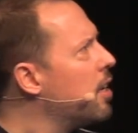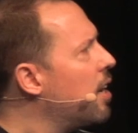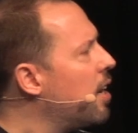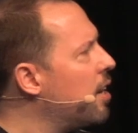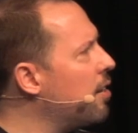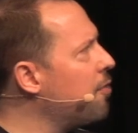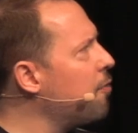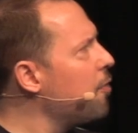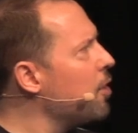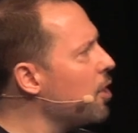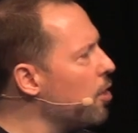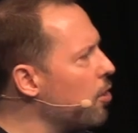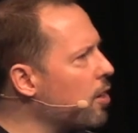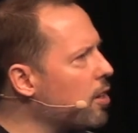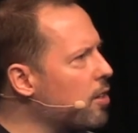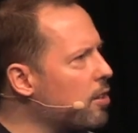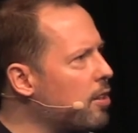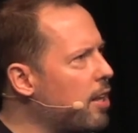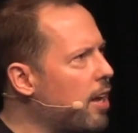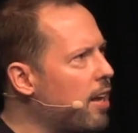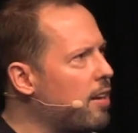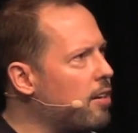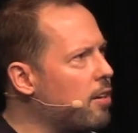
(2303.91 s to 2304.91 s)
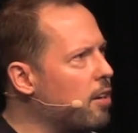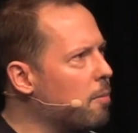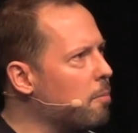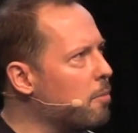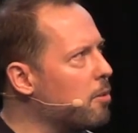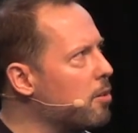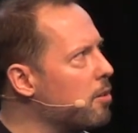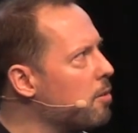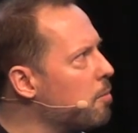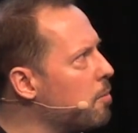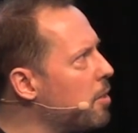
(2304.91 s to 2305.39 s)
And if we look at that
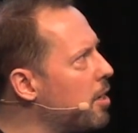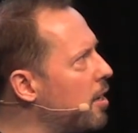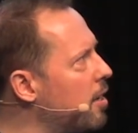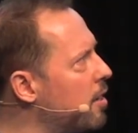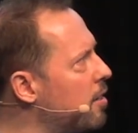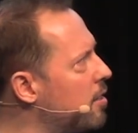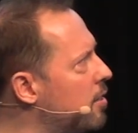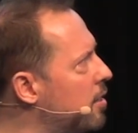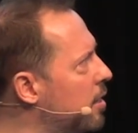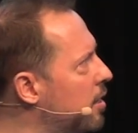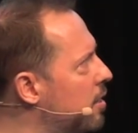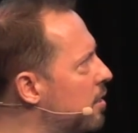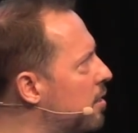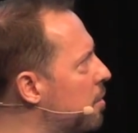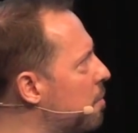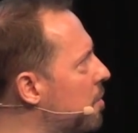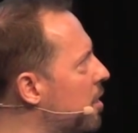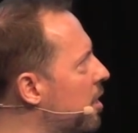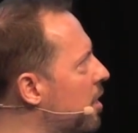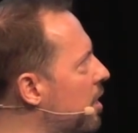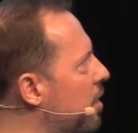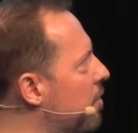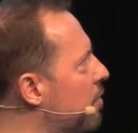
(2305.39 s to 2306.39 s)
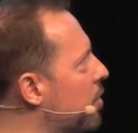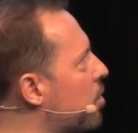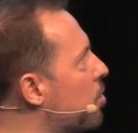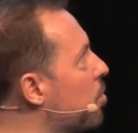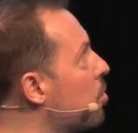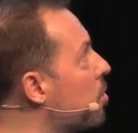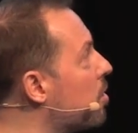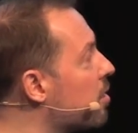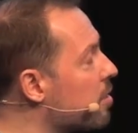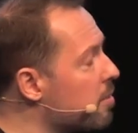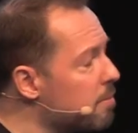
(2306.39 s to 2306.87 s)
number, we get, see something even
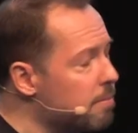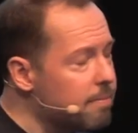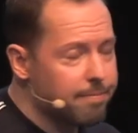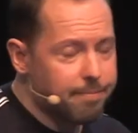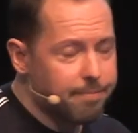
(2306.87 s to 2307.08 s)
cooler.